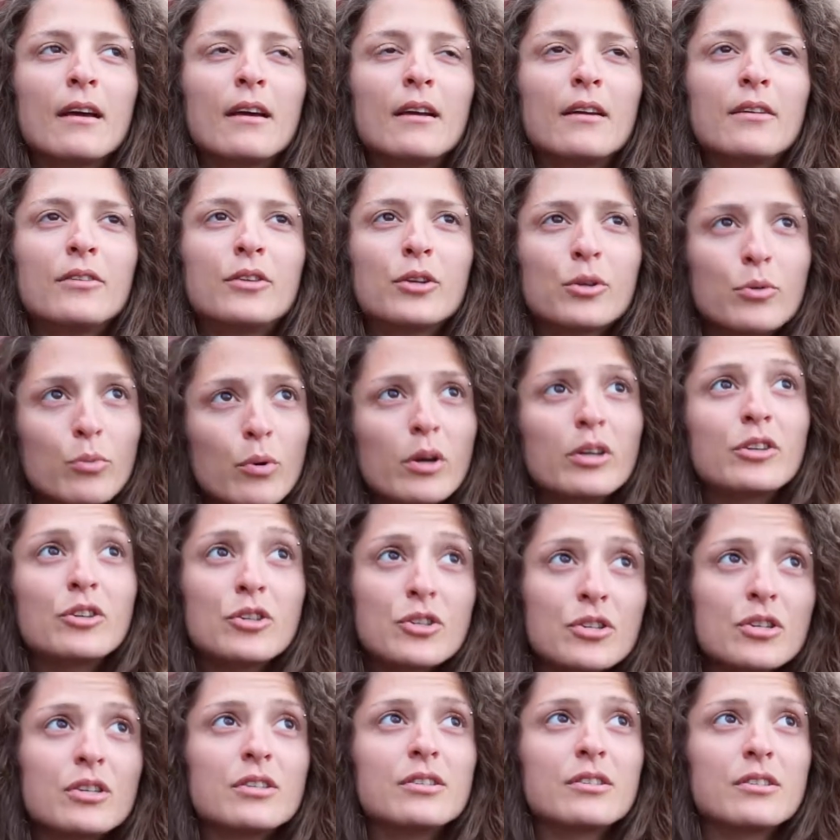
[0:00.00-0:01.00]

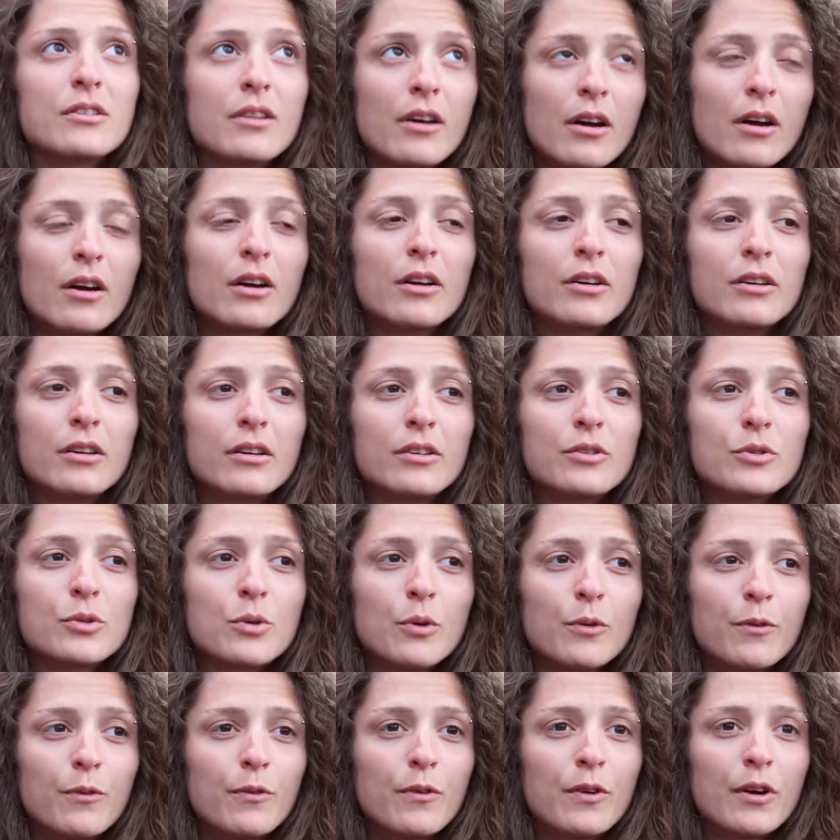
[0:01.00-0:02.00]
that are
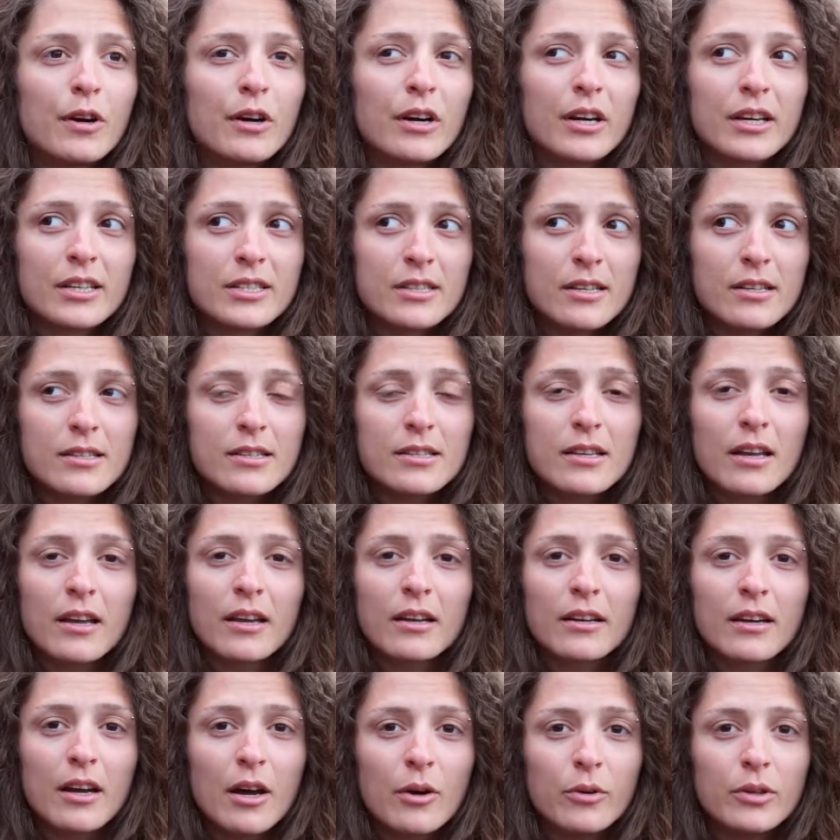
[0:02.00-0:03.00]
so far
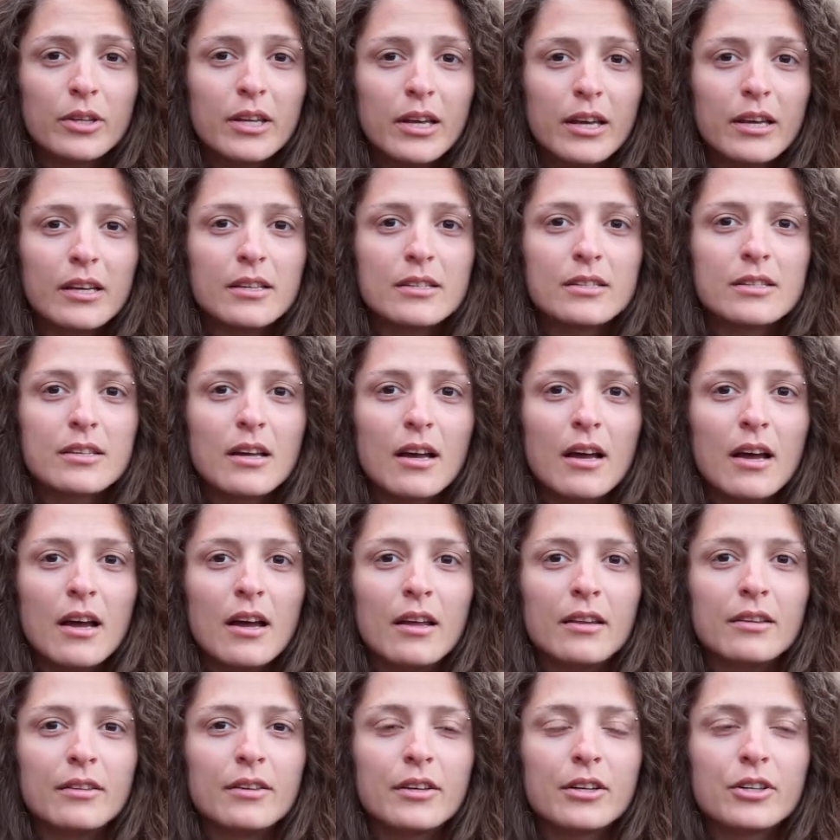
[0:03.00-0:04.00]
existing nowadays,
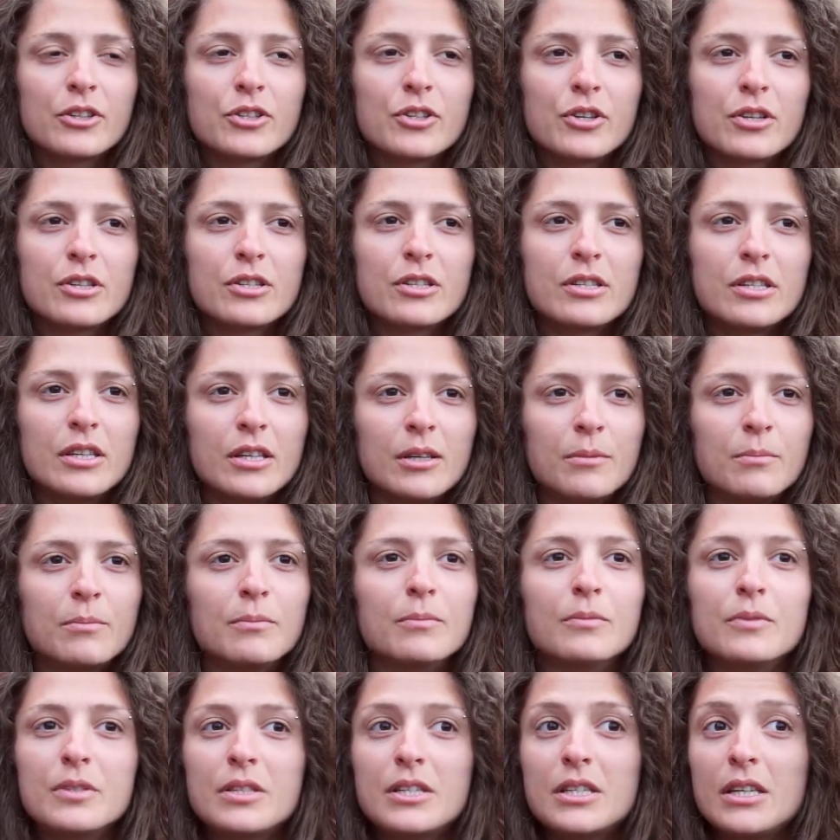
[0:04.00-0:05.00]
and they just
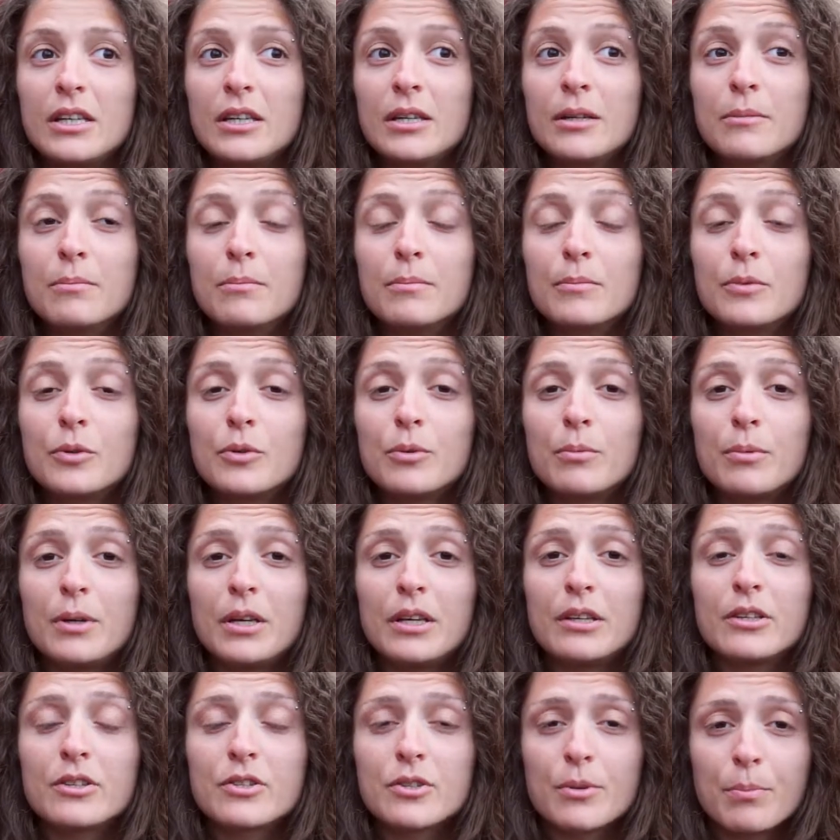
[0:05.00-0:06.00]
seem to
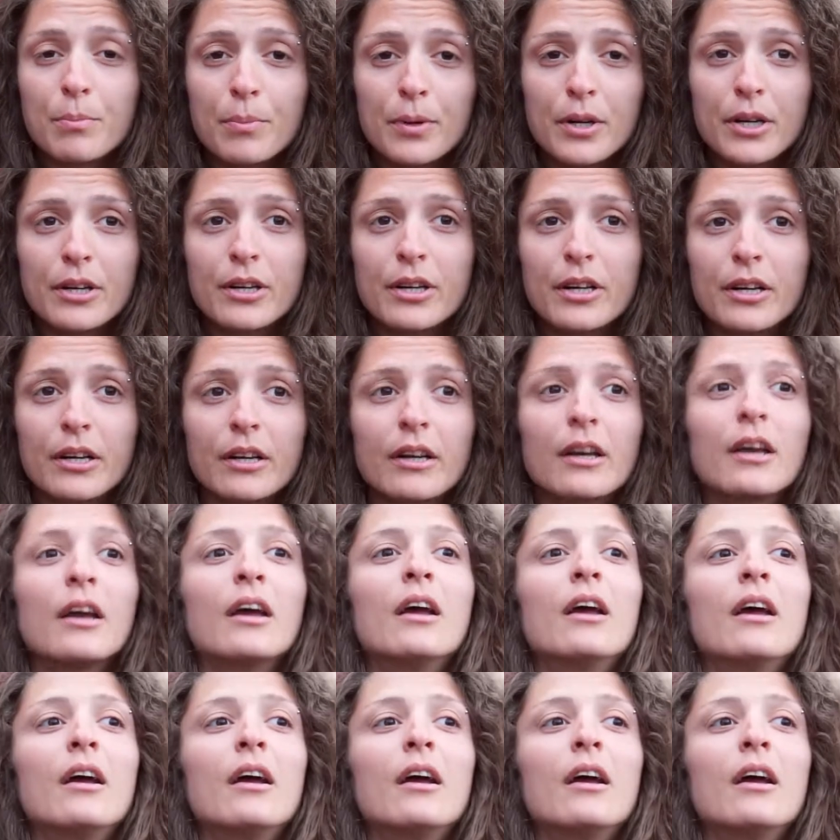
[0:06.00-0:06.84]
be disappearing.